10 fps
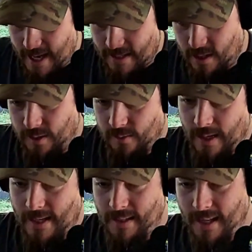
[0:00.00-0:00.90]
into
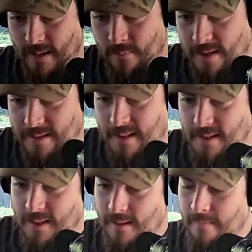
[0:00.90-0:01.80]
his second
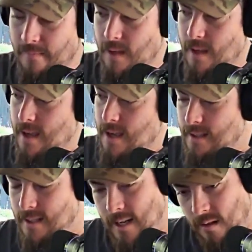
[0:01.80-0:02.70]
presidency.
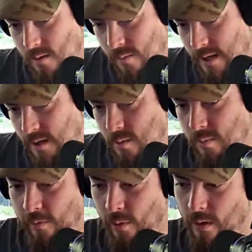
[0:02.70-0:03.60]
He's got a long way to go
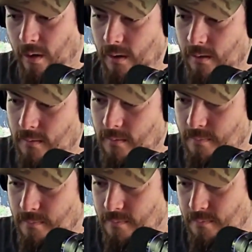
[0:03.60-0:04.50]
before,
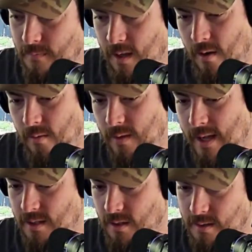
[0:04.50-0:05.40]

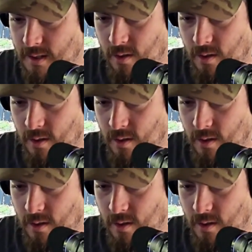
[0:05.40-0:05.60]
he starts